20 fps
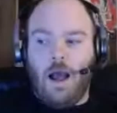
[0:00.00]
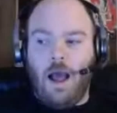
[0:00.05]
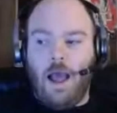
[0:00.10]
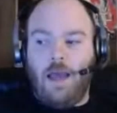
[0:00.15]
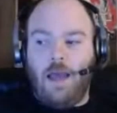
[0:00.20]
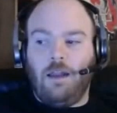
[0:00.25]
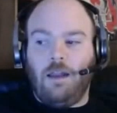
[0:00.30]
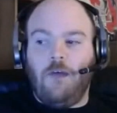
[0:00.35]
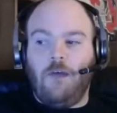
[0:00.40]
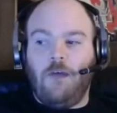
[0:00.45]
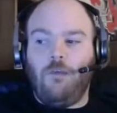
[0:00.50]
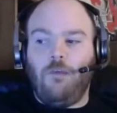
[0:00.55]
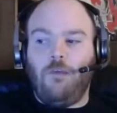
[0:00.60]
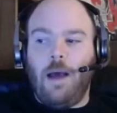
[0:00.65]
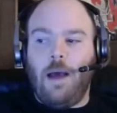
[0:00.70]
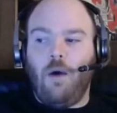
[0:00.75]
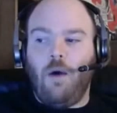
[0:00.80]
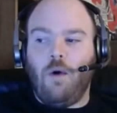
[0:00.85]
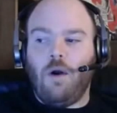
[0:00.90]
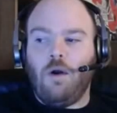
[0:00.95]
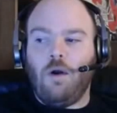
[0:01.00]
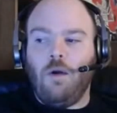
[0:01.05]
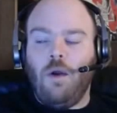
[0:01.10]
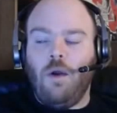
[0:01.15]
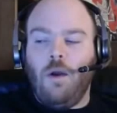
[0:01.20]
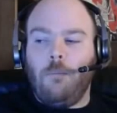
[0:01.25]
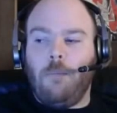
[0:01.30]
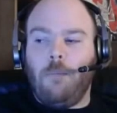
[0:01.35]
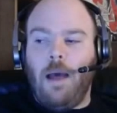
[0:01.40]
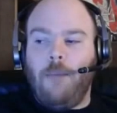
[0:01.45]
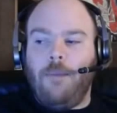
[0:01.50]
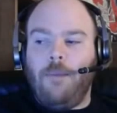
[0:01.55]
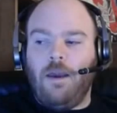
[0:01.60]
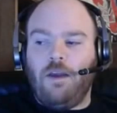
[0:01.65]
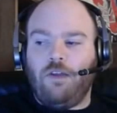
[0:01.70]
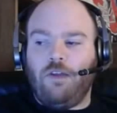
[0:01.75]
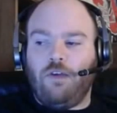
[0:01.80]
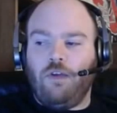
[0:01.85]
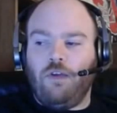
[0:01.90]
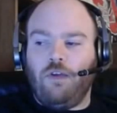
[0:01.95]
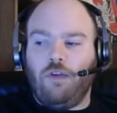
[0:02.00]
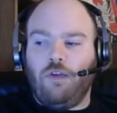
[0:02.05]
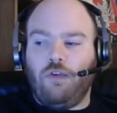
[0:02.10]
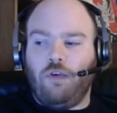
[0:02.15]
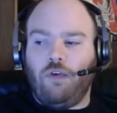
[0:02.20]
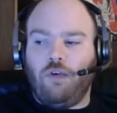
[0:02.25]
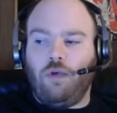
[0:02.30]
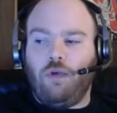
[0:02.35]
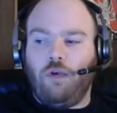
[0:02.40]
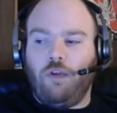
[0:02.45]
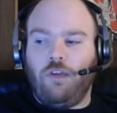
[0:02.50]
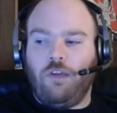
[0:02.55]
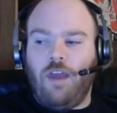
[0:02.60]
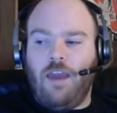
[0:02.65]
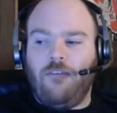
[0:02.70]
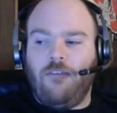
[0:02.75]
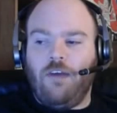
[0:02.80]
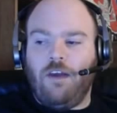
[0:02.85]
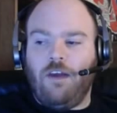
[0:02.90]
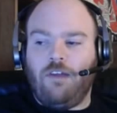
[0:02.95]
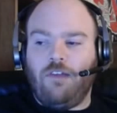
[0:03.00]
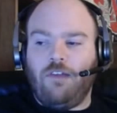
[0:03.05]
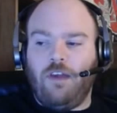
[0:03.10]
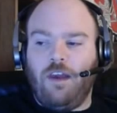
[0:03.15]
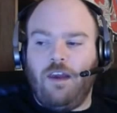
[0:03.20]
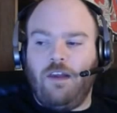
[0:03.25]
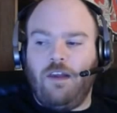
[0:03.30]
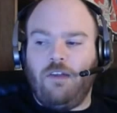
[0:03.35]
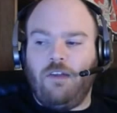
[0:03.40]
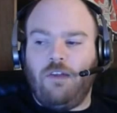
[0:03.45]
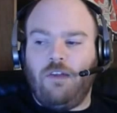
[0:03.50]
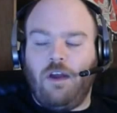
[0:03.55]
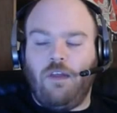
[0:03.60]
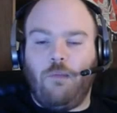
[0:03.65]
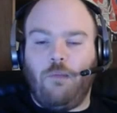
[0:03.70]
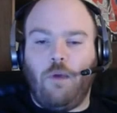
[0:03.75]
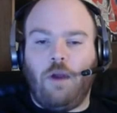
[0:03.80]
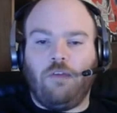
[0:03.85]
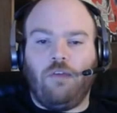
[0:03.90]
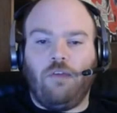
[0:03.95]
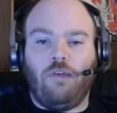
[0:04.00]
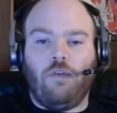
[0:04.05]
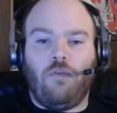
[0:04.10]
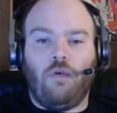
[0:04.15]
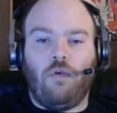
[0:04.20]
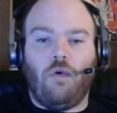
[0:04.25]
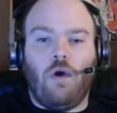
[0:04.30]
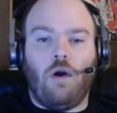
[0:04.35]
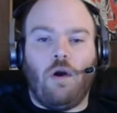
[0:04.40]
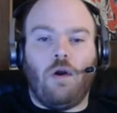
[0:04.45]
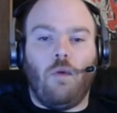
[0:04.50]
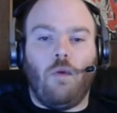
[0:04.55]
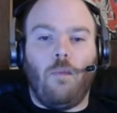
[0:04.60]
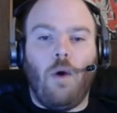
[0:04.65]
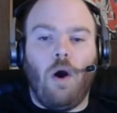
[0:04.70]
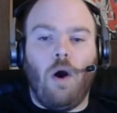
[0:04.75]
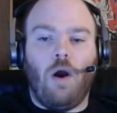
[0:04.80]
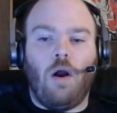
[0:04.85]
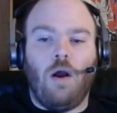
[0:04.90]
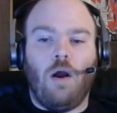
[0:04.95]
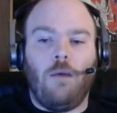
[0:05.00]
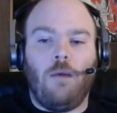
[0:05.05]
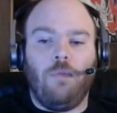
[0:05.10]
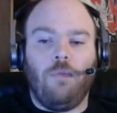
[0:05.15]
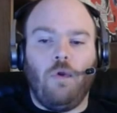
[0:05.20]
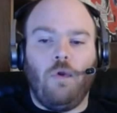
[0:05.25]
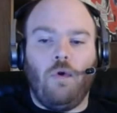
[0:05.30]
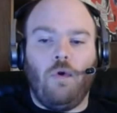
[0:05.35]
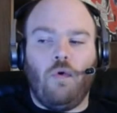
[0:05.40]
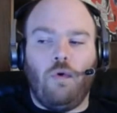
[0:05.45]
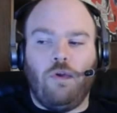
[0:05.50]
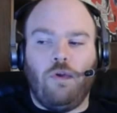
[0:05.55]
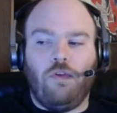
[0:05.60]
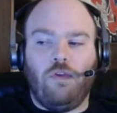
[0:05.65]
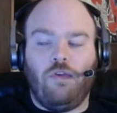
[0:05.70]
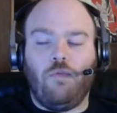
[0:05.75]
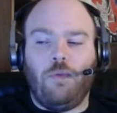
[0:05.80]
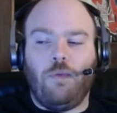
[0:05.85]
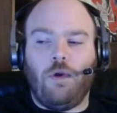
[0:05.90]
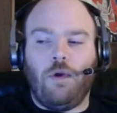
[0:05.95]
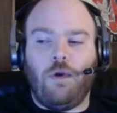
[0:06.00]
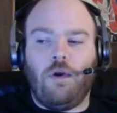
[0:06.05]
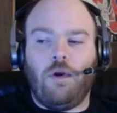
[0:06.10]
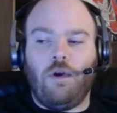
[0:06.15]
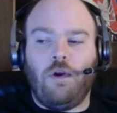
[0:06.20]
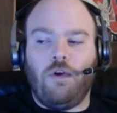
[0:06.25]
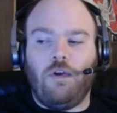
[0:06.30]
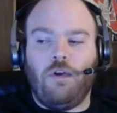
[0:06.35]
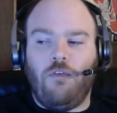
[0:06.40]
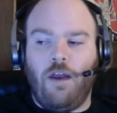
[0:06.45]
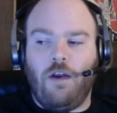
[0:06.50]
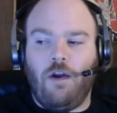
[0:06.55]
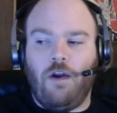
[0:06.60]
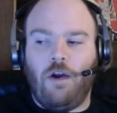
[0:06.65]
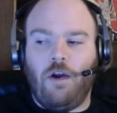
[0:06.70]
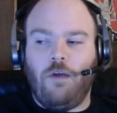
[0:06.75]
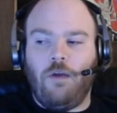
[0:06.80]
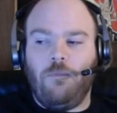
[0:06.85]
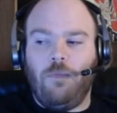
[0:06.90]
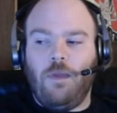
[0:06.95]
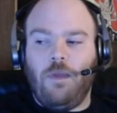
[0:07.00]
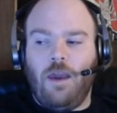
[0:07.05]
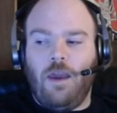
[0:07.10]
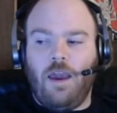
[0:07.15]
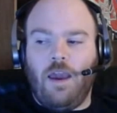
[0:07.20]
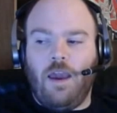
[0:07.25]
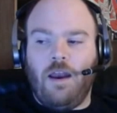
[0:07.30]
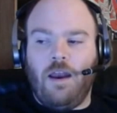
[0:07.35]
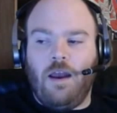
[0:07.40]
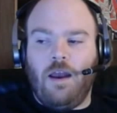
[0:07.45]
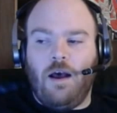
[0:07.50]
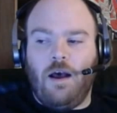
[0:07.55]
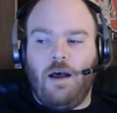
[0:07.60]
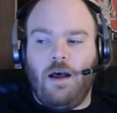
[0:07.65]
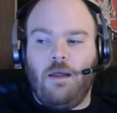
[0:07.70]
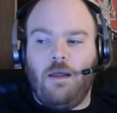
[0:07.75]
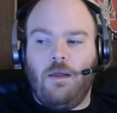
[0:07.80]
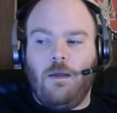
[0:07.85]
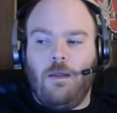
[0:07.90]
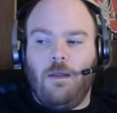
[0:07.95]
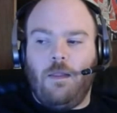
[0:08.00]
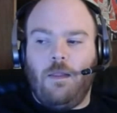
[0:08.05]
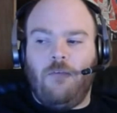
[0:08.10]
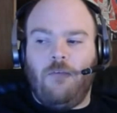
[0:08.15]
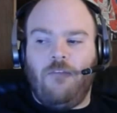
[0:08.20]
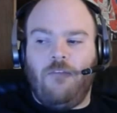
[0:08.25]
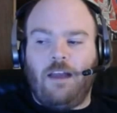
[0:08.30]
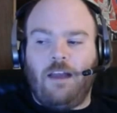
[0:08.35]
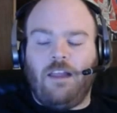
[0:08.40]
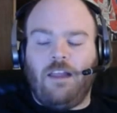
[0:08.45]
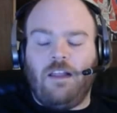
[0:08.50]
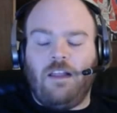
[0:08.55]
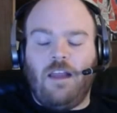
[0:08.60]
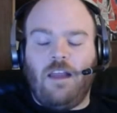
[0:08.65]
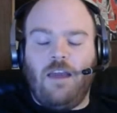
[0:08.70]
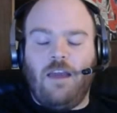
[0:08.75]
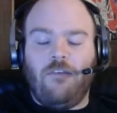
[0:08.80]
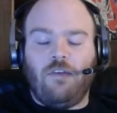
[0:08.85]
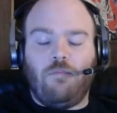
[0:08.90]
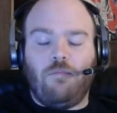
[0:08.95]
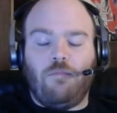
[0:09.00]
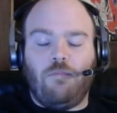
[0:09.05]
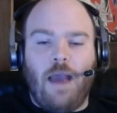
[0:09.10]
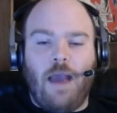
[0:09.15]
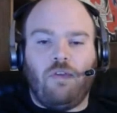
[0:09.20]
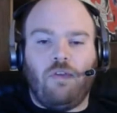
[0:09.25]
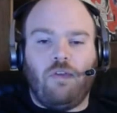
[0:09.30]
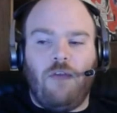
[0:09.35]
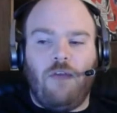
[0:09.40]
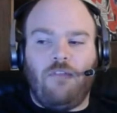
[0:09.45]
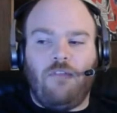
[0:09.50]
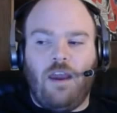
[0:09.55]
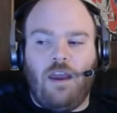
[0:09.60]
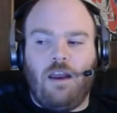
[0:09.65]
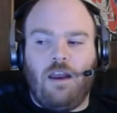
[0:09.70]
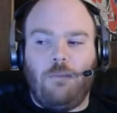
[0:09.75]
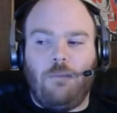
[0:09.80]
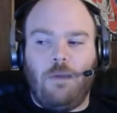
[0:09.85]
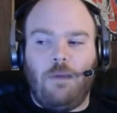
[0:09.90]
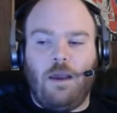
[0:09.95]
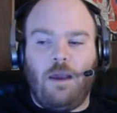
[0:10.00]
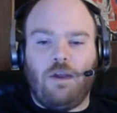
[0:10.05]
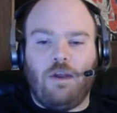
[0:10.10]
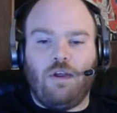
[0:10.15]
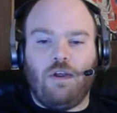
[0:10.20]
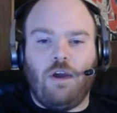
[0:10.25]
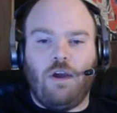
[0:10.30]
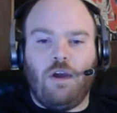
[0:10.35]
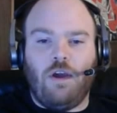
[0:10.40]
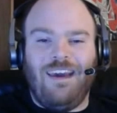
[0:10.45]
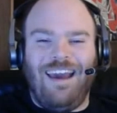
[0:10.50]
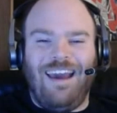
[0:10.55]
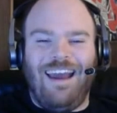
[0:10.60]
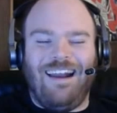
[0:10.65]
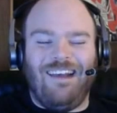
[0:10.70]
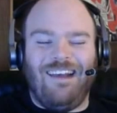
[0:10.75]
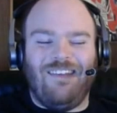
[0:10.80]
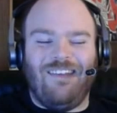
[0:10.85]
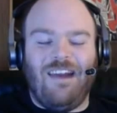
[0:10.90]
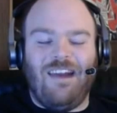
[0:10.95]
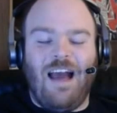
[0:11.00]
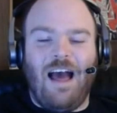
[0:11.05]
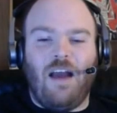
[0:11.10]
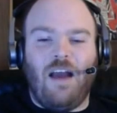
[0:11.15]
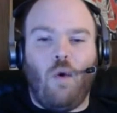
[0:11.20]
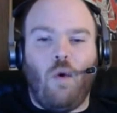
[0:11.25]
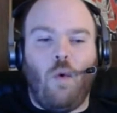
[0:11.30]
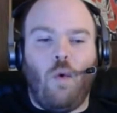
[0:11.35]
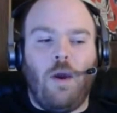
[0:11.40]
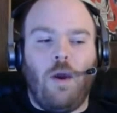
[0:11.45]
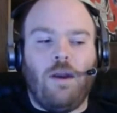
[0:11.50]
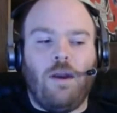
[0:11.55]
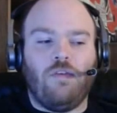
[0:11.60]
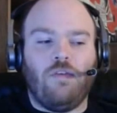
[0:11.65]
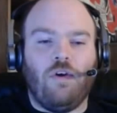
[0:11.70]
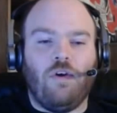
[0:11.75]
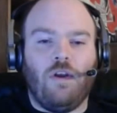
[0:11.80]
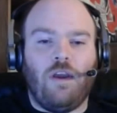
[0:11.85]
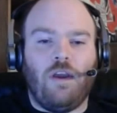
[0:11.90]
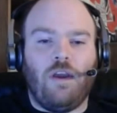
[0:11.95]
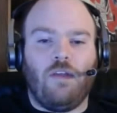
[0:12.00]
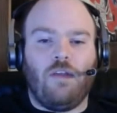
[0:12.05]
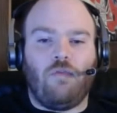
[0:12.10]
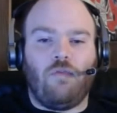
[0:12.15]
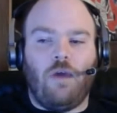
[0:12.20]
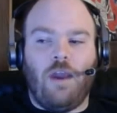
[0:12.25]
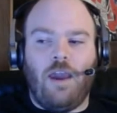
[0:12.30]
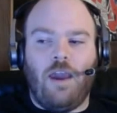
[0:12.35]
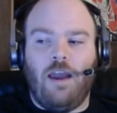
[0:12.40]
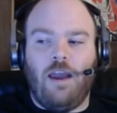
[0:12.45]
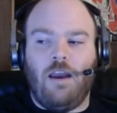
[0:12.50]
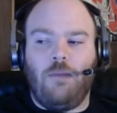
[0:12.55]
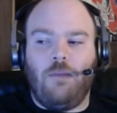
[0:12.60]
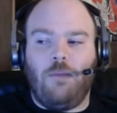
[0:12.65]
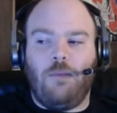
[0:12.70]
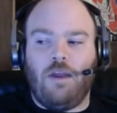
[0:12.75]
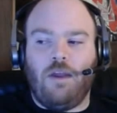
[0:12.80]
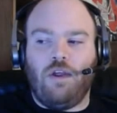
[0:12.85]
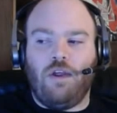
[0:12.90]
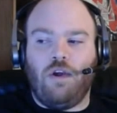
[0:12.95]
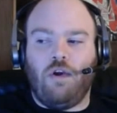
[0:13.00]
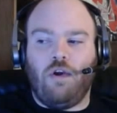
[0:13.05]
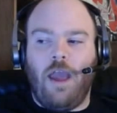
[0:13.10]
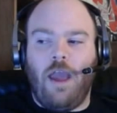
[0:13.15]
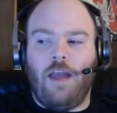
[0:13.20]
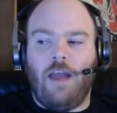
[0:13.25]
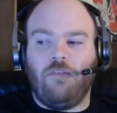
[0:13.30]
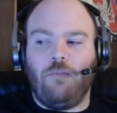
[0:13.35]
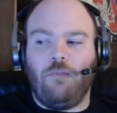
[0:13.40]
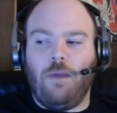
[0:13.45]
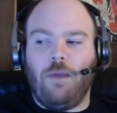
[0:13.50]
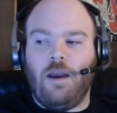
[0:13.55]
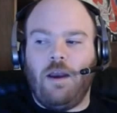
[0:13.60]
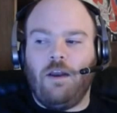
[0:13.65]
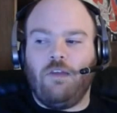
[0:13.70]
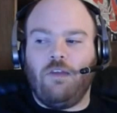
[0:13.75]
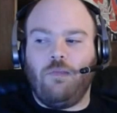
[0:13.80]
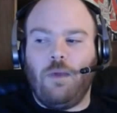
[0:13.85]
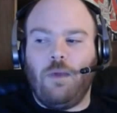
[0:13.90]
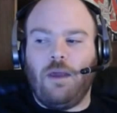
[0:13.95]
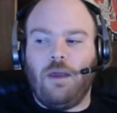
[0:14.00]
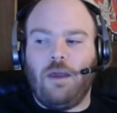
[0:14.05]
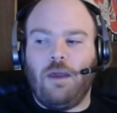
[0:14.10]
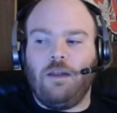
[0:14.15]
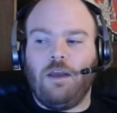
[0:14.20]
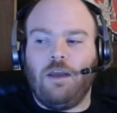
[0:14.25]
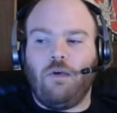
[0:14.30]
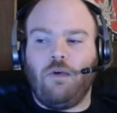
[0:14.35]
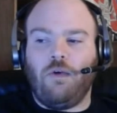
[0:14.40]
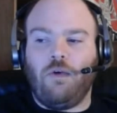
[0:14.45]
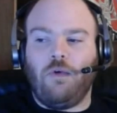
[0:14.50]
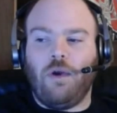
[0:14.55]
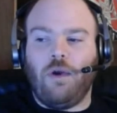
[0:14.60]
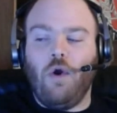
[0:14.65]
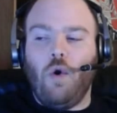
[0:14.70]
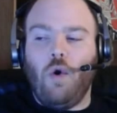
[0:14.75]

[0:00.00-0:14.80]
I love the power. My biggest concern with Chris Davis is the presence of Gerardo Parra, who is a superior defender, and the fact that Davis mashes left-handed pitching and is not quite as good against right-handed pitching or hasn't been in his big league career